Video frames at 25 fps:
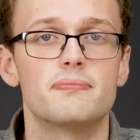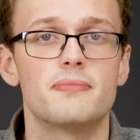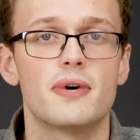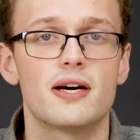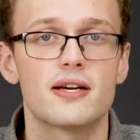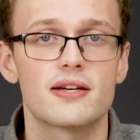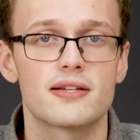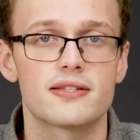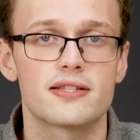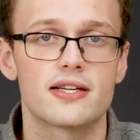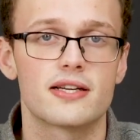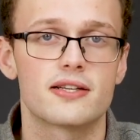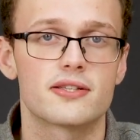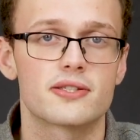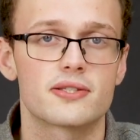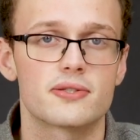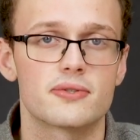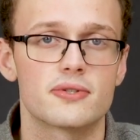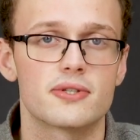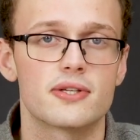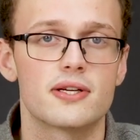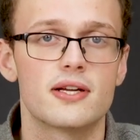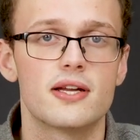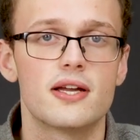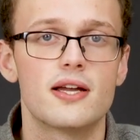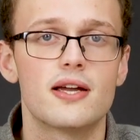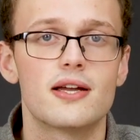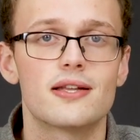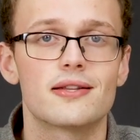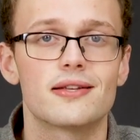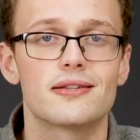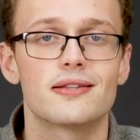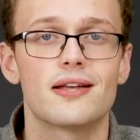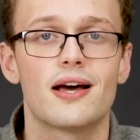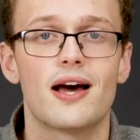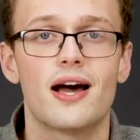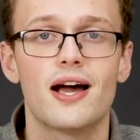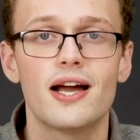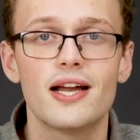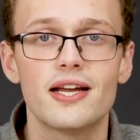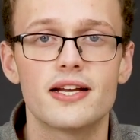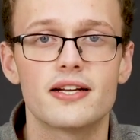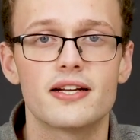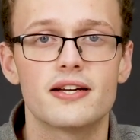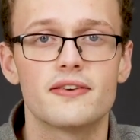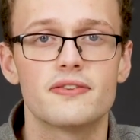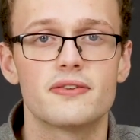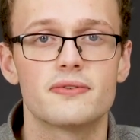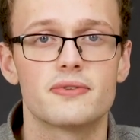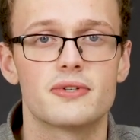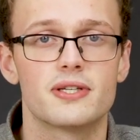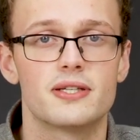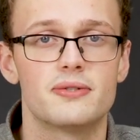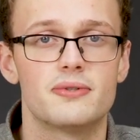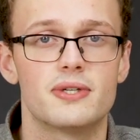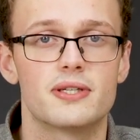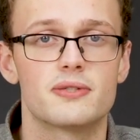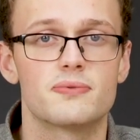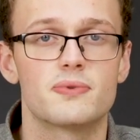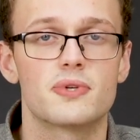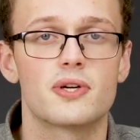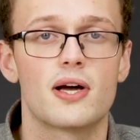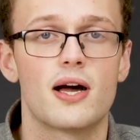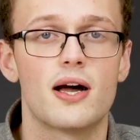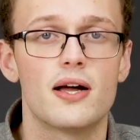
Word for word: model dinosaur, then the height of the real one would